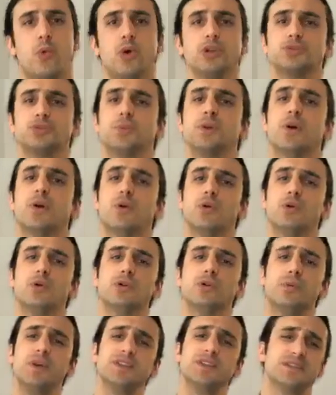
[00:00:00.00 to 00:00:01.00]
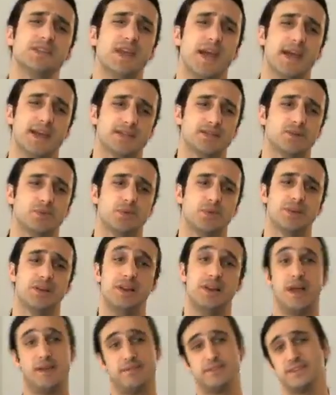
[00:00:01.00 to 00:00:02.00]
What we always get with
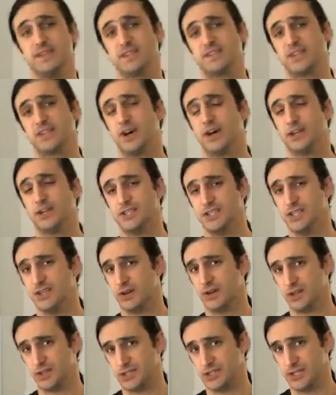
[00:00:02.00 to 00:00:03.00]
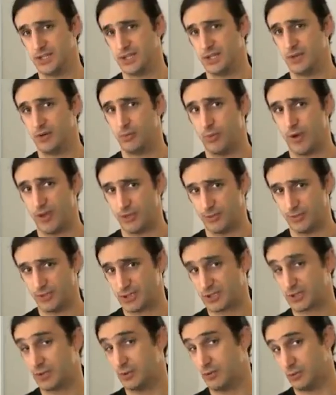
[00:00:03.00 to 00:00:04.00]
leftist ideology, whether
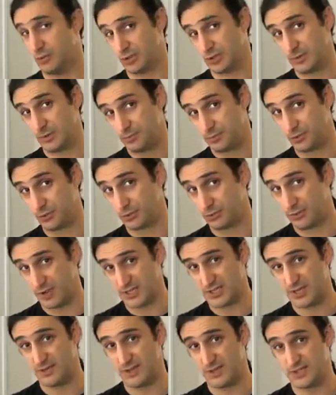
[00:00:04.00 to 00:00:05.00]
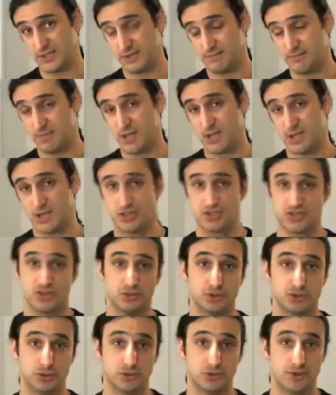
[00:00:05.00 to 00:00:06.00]
it's called progressivism,
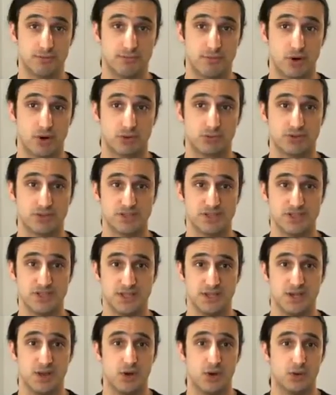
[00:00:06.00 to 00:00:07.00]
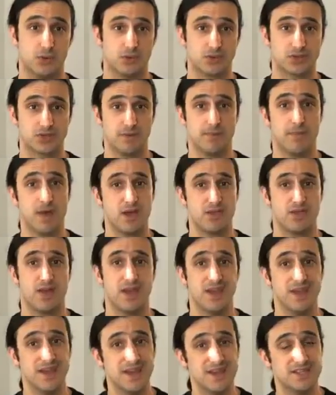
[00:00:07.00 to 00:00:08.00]
social democracy, or some
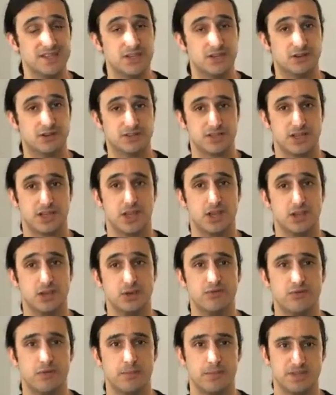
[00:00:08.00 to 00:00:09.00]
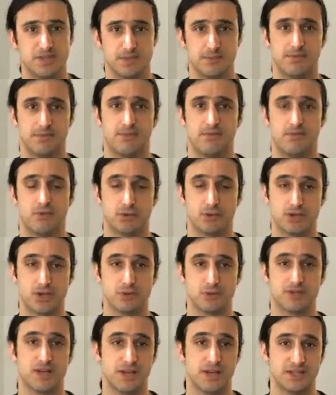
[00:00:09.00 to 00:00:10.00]
other idiotic euphemism for
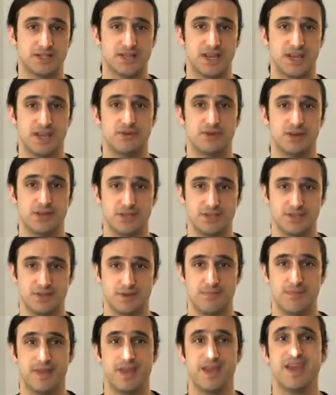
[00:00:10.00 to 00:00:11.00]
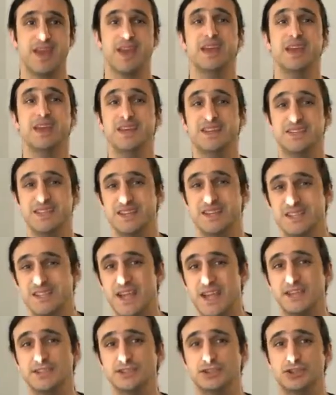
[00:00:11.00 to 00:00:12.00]
totalitarianism, is a
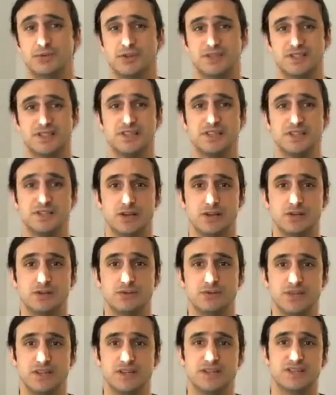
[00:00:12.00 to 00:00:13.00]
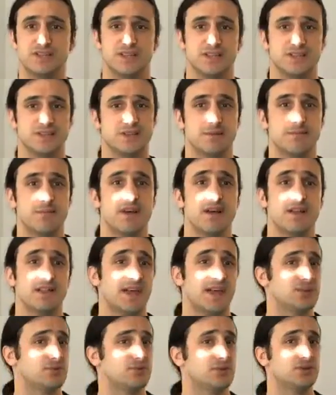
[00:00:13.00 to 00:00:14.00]
dangerously deluded system
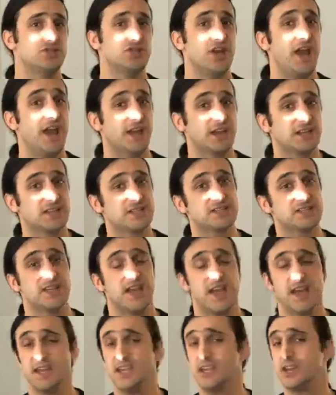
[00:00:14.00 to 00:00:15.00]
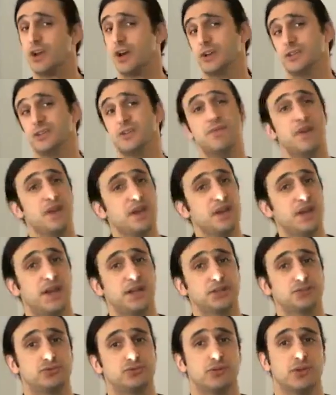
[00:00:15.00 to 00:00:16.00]
that rejects any kind of
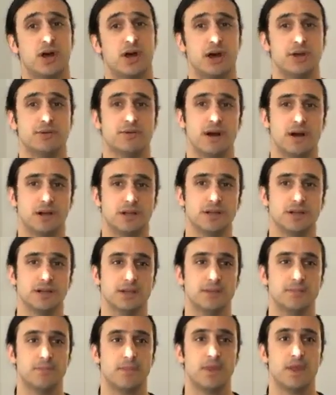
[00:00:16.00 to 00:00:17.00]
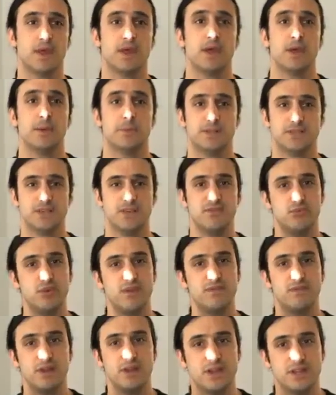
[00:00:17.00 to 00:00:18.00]
natural hierarchy. But if
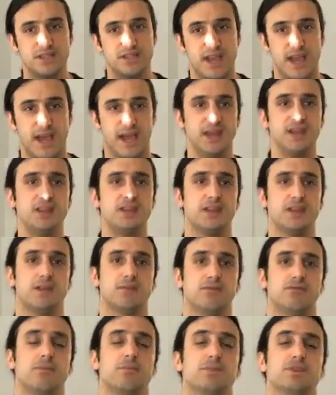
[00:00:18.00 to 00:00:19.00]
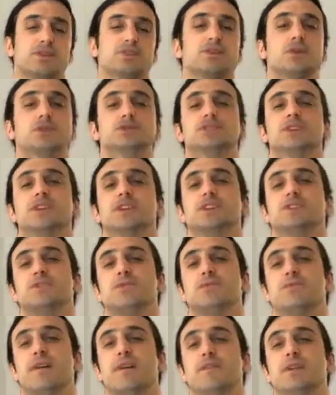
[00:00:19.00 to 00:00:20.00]
we've learned anything from the socialist
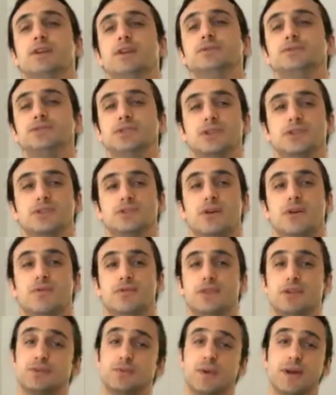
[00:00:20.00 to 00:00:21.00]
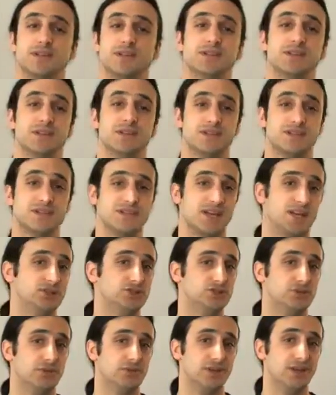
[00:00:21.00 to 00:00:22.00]
revolutions of the 20th
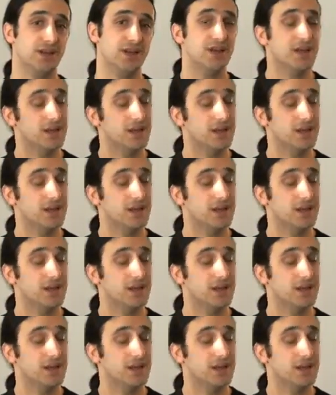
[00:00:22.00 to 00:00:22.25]
century,